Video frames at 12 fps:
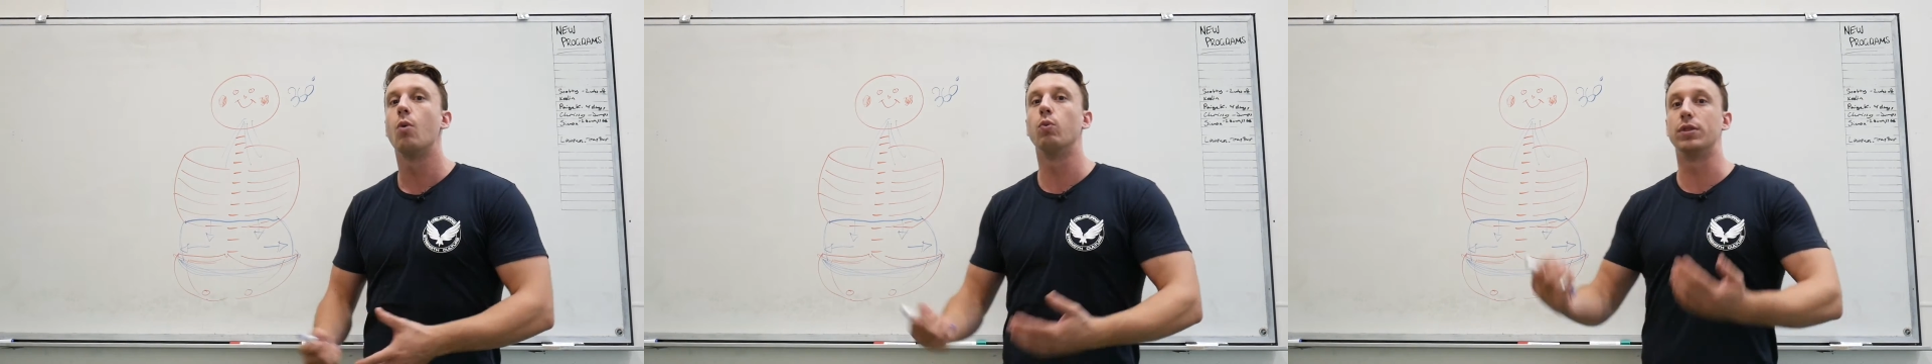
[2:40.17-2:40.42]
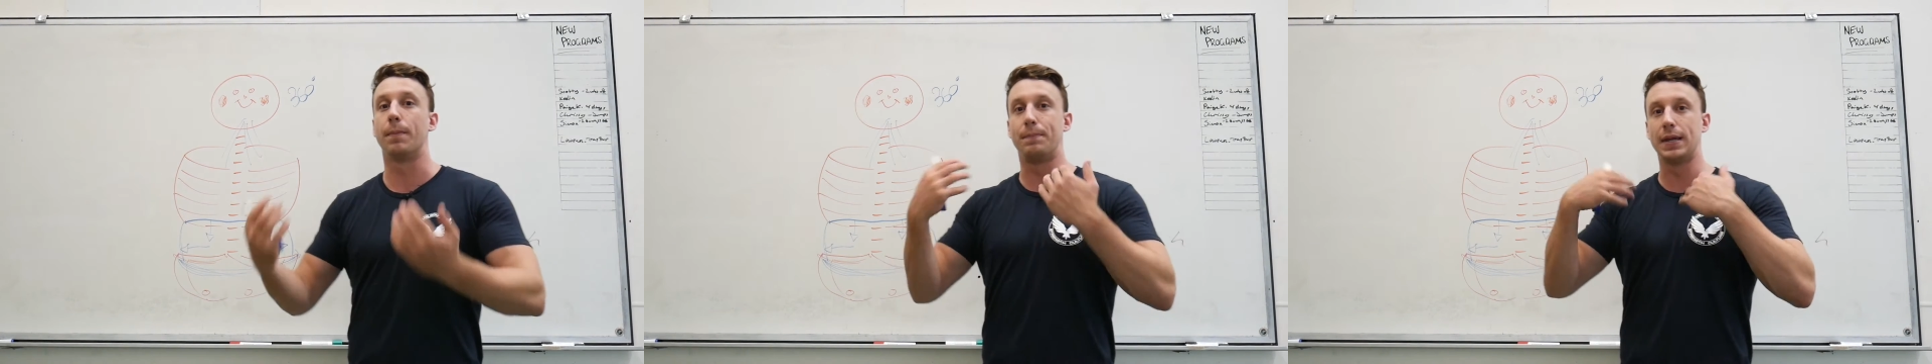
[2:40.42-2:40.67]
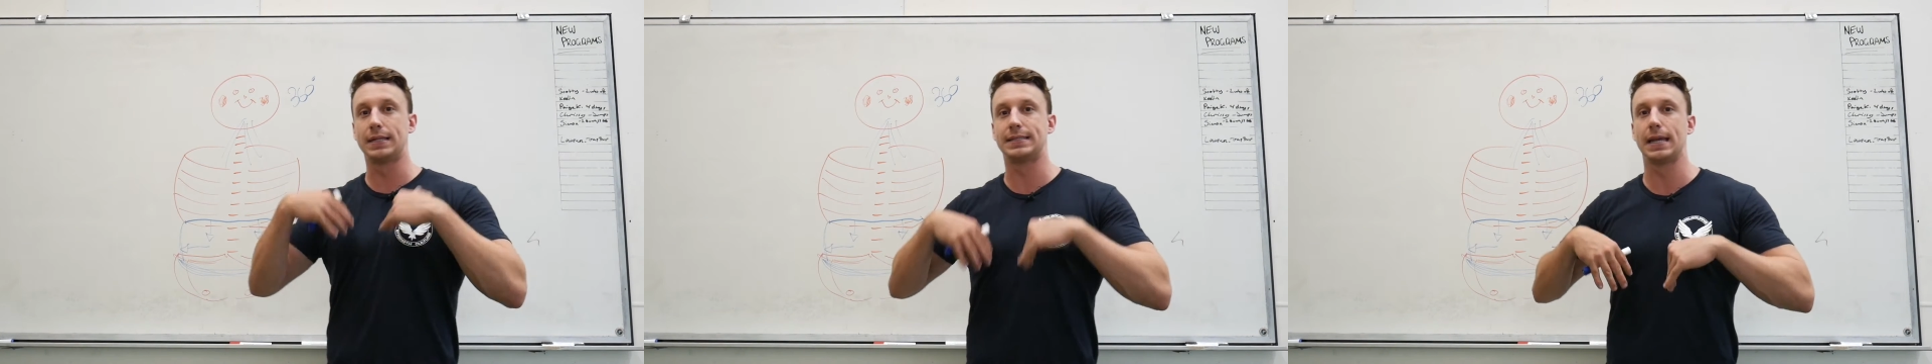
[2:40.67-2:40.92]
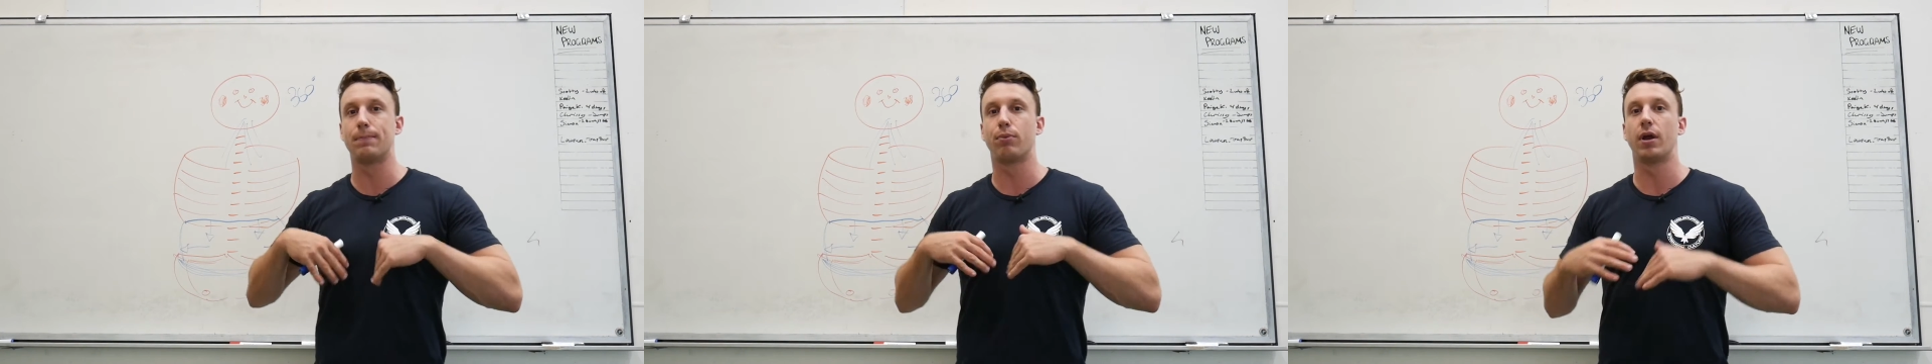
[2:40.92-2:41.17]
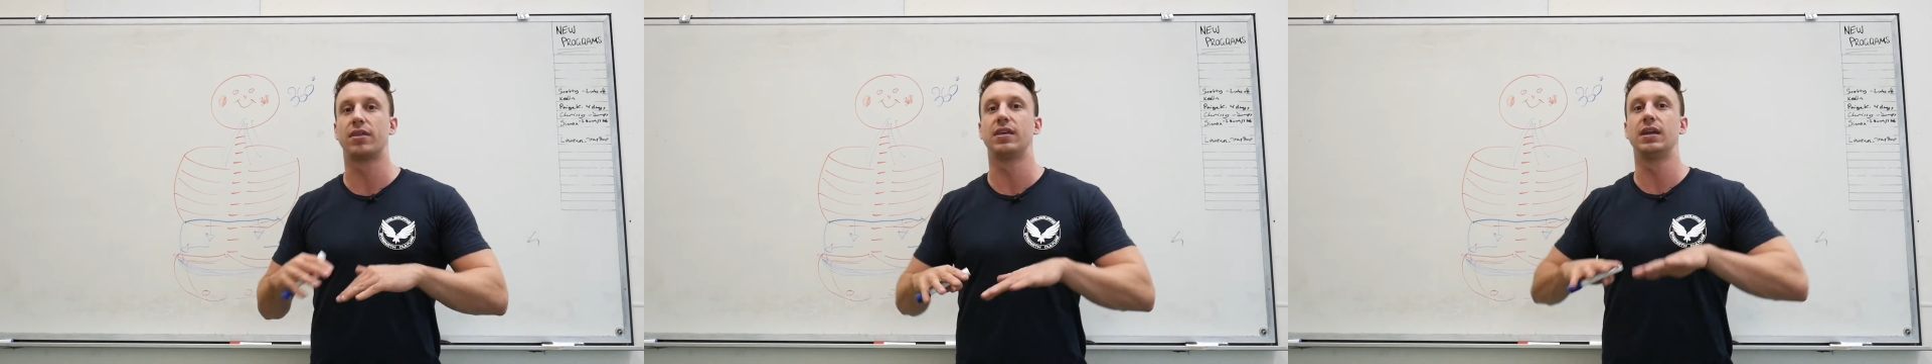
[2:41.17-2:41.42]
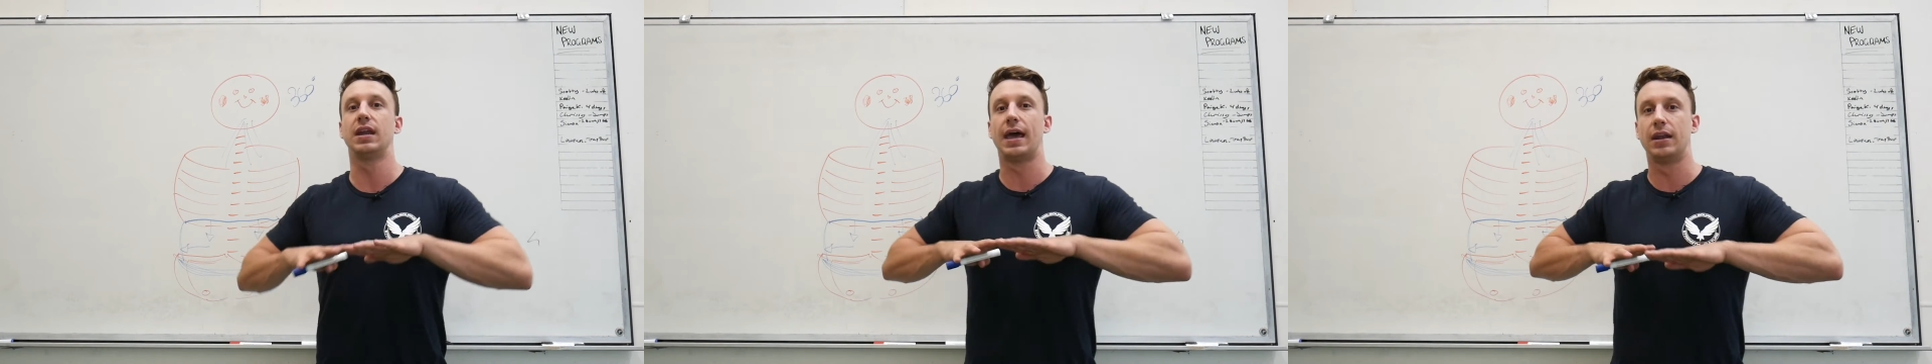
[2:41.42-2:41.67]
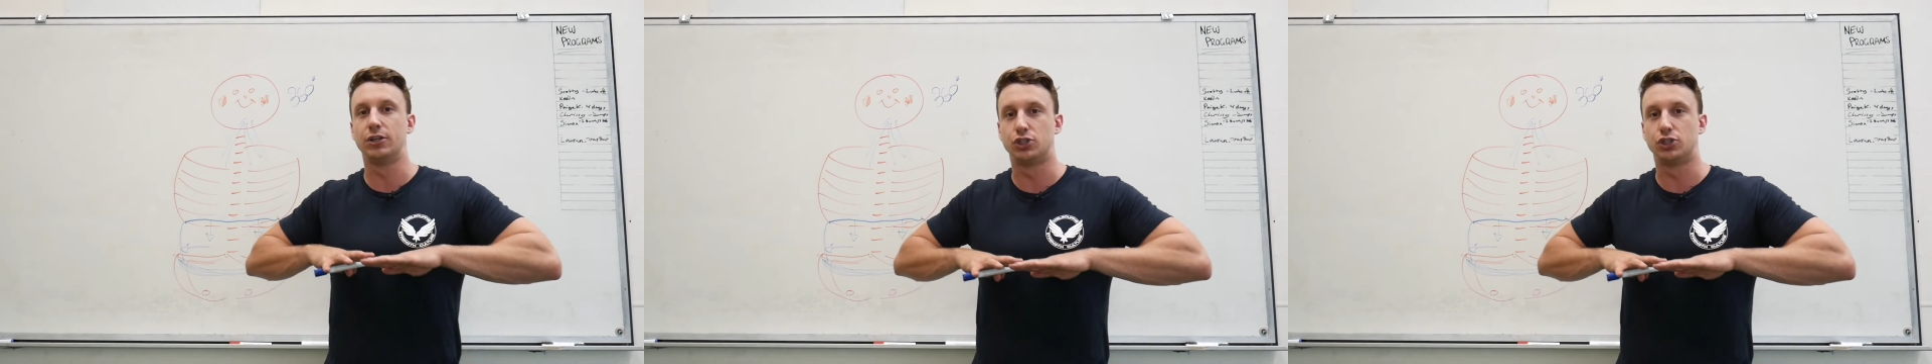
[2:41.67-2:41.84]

with a big deep breath in and a